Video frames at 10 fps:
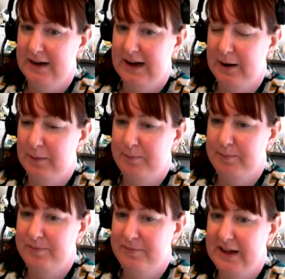
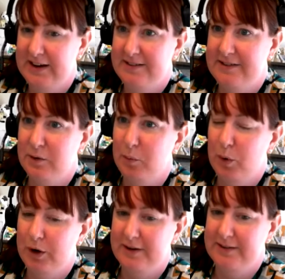that is still a
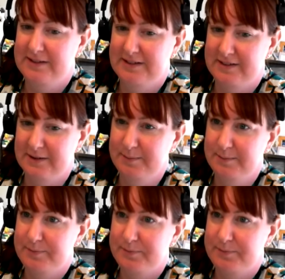work system.